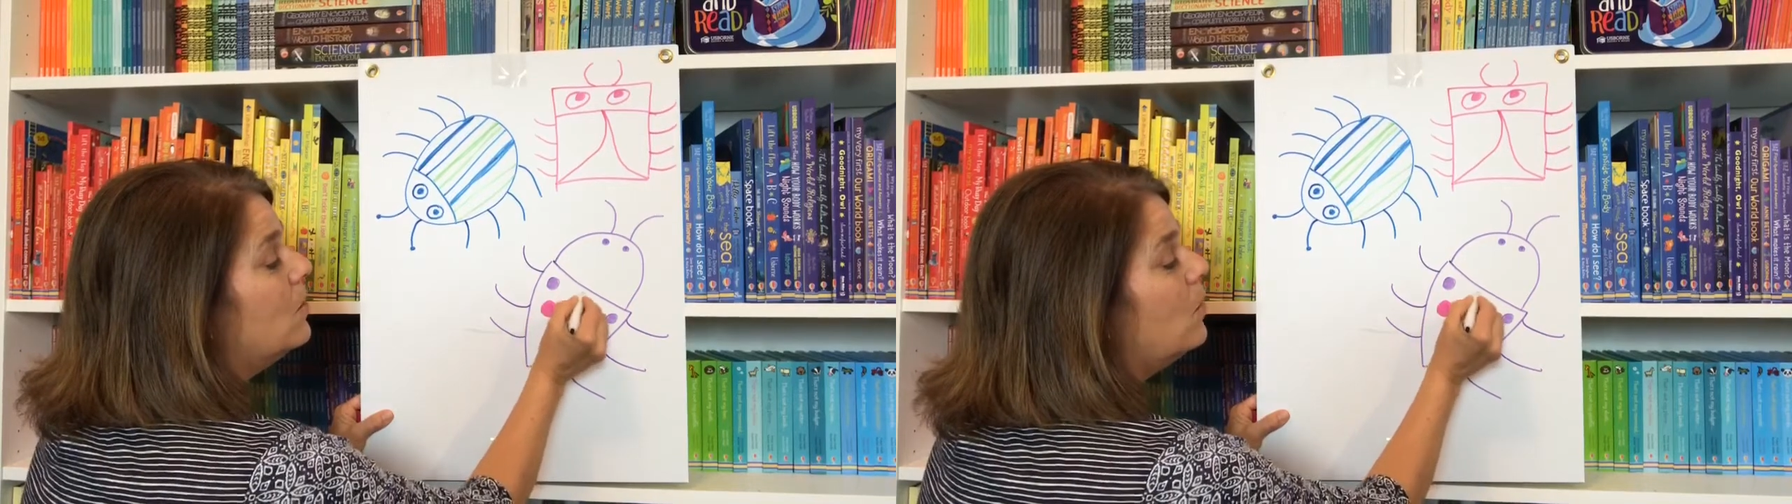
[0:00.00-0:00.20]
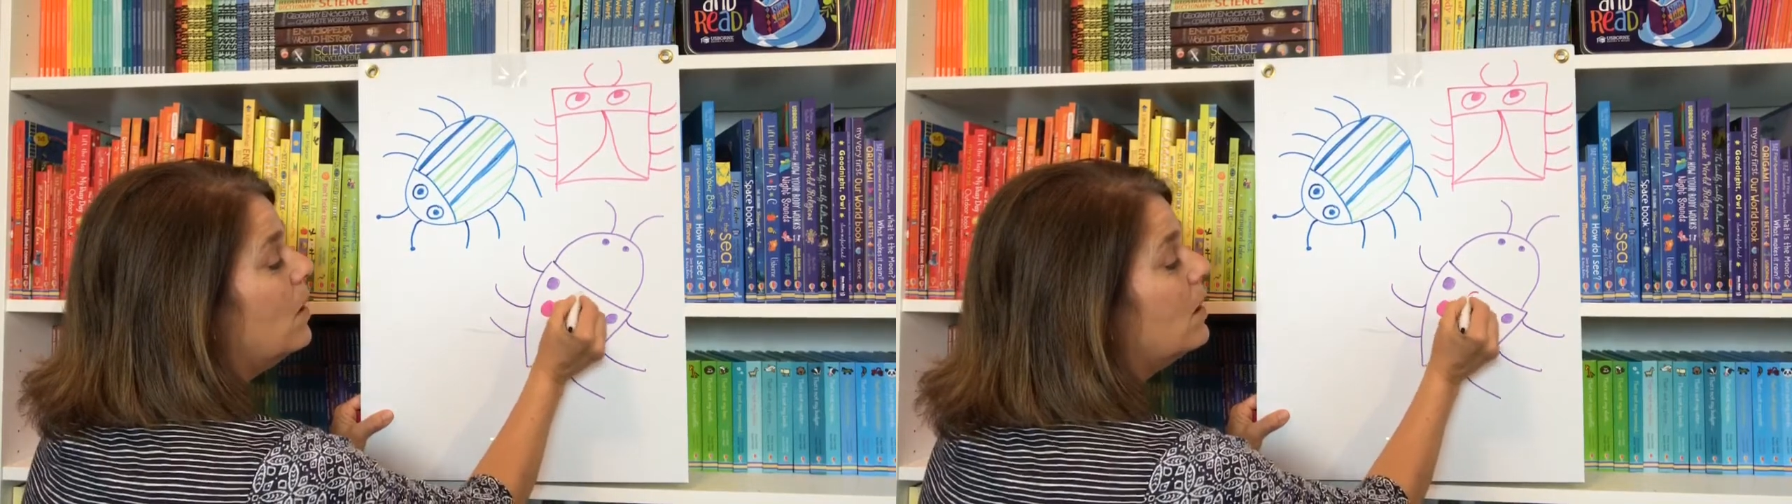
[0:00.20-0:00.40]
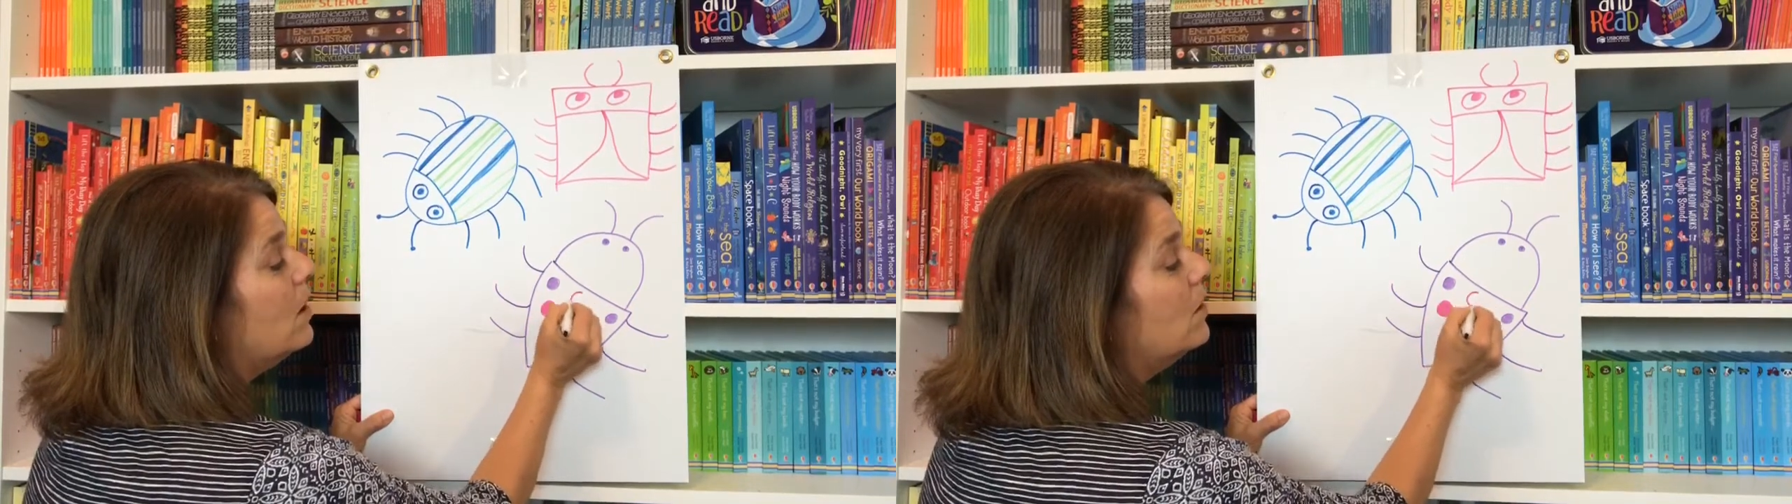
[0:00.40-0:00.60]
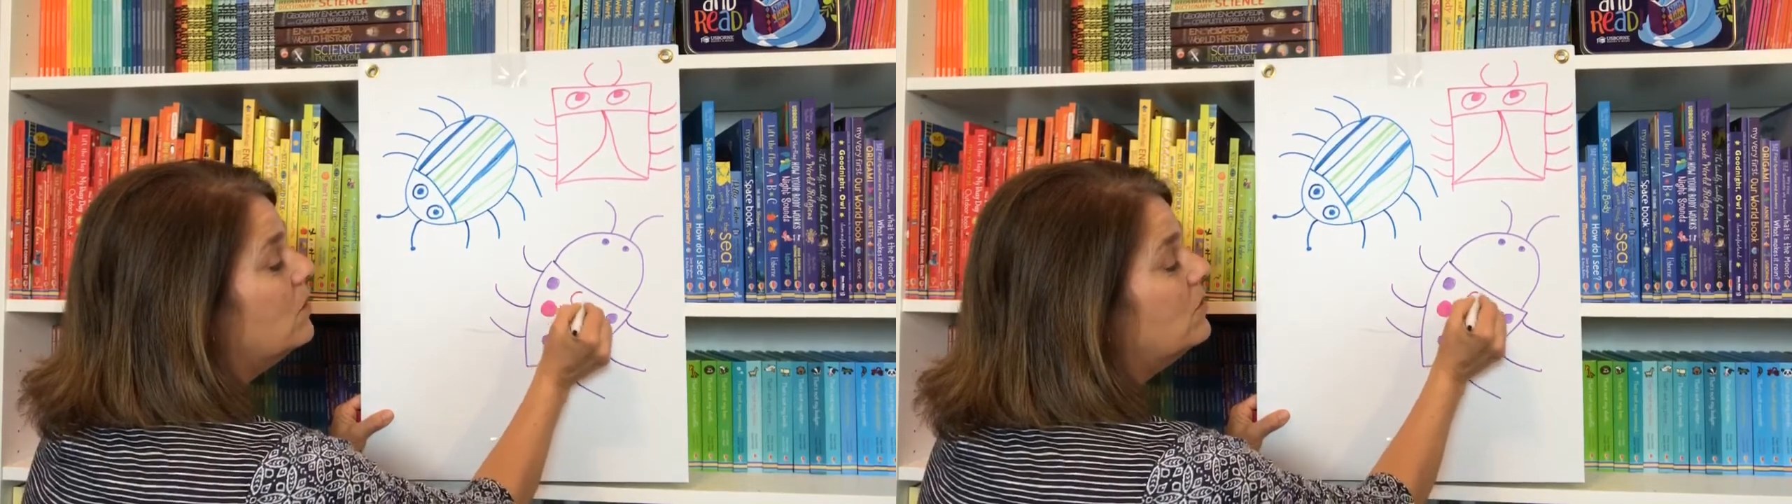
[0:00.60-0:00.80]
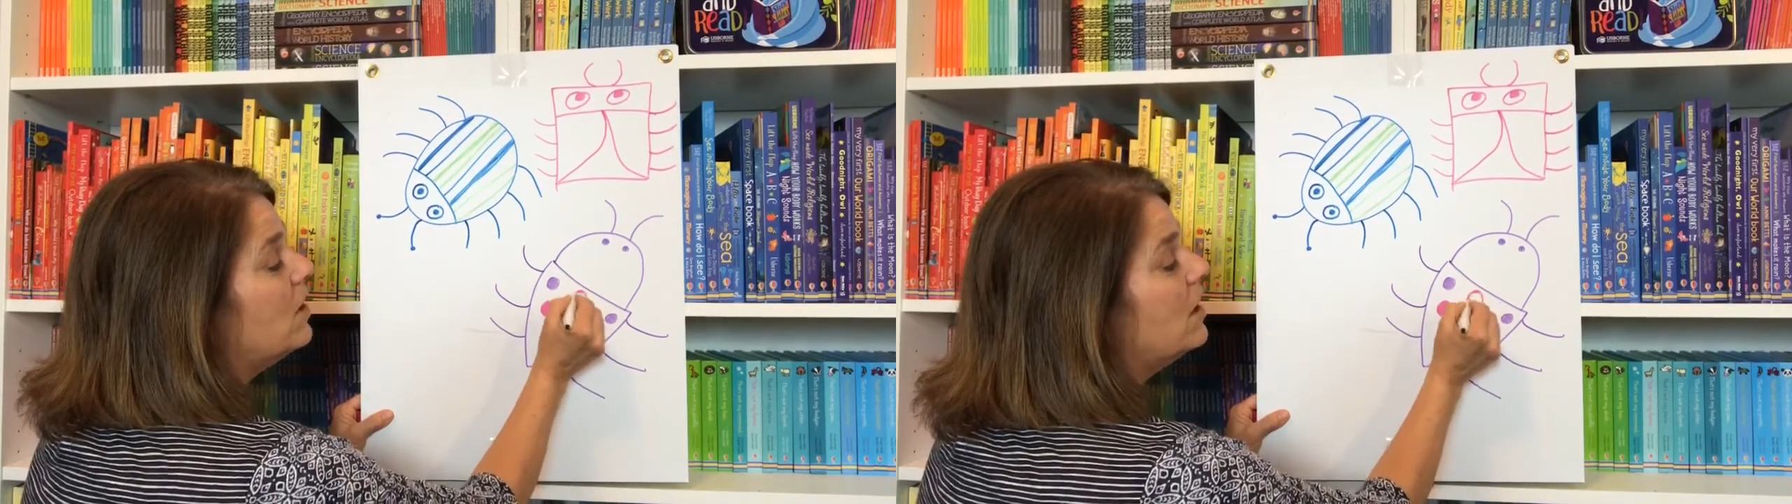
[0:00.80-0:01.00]
What color
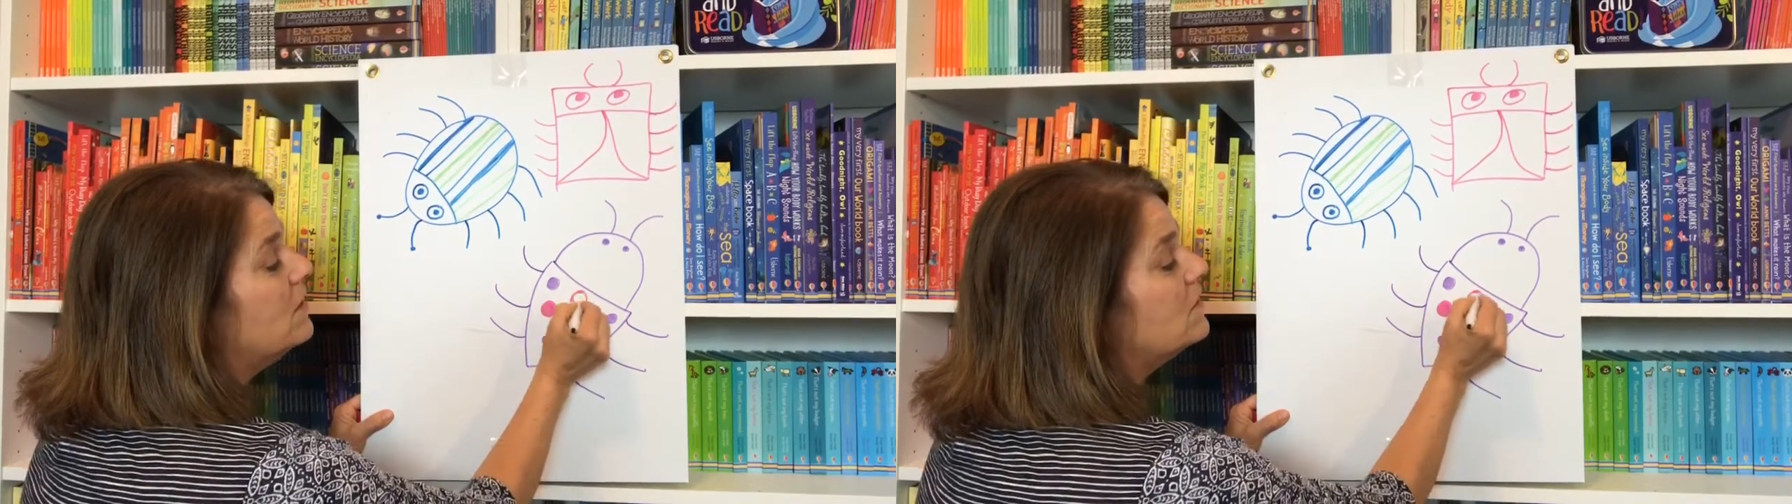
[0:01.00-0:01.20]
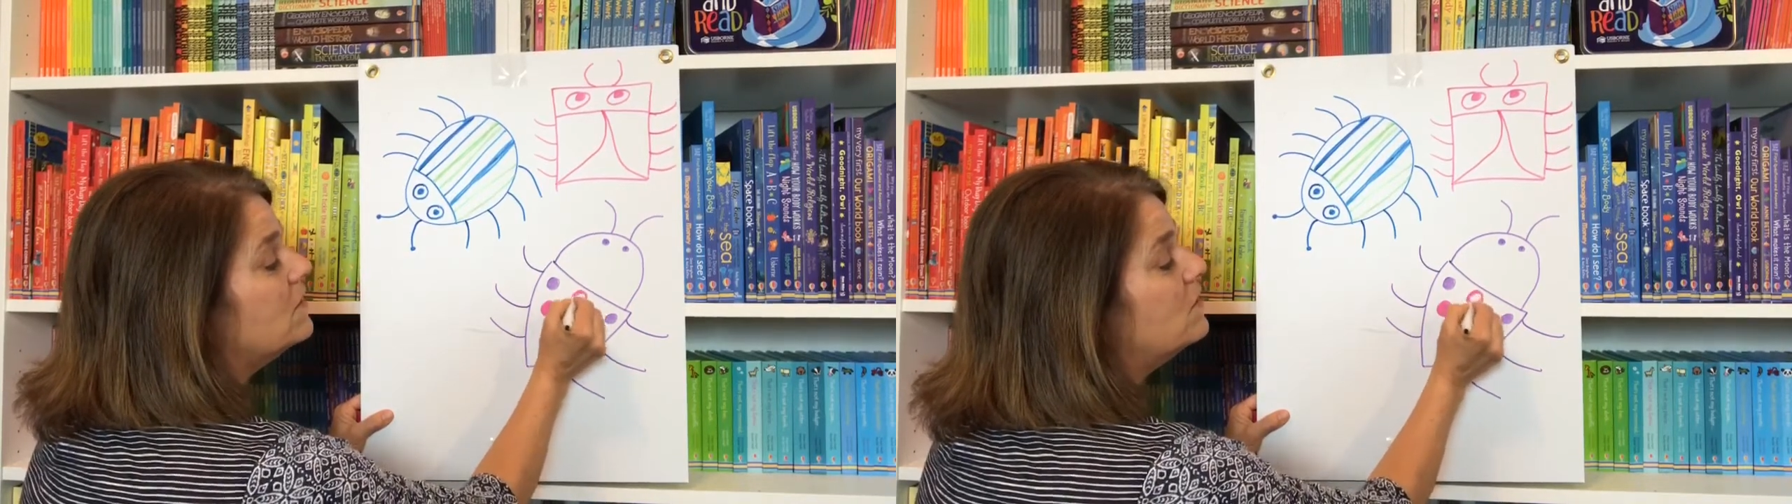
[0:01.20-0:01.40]
dots